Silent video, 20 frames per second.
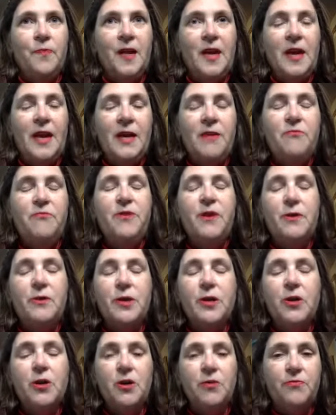And very
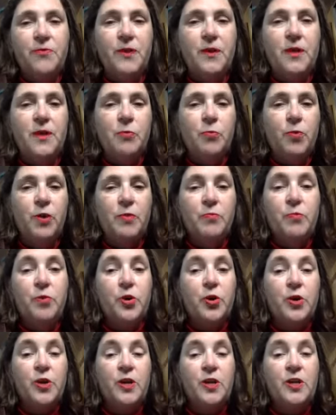often when
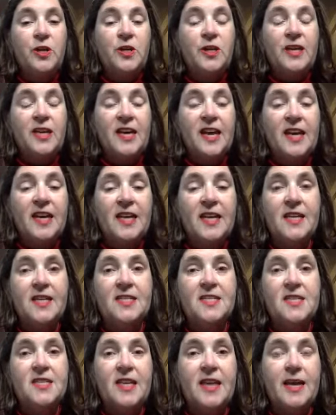we're getting
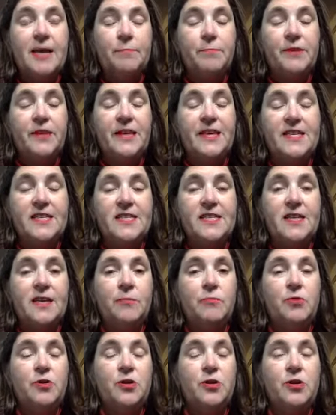to that place and
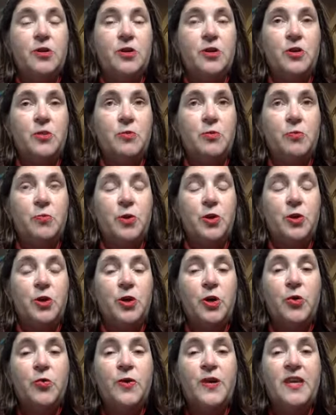we're
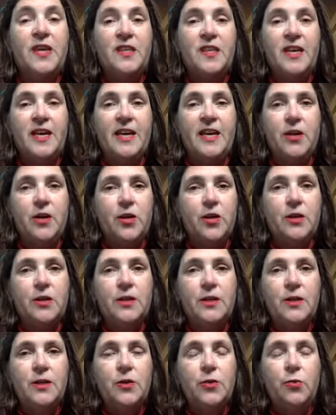going there,
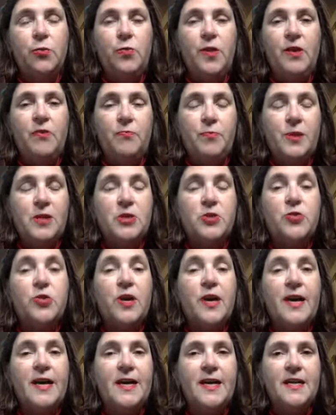we've been
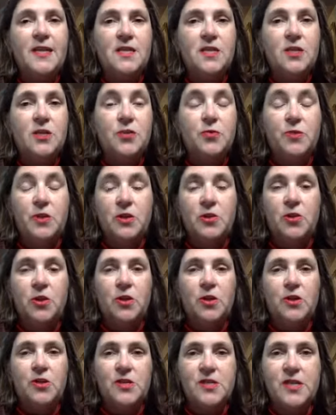trying to do it all
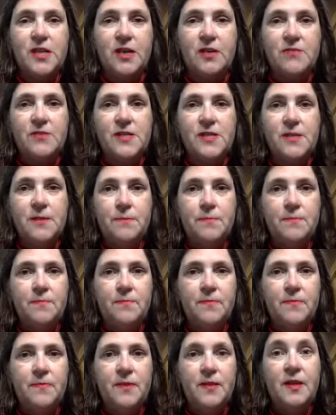ourselves,
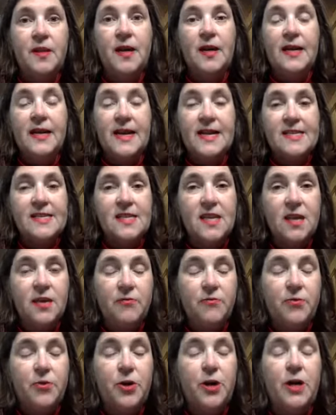not asking
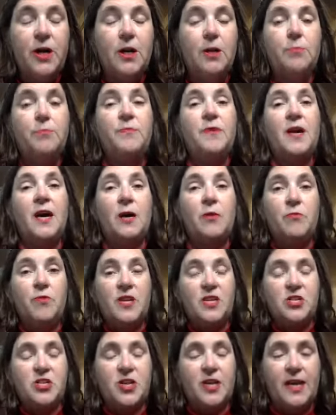for help, not
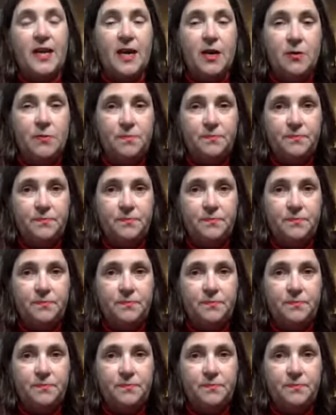reaching out.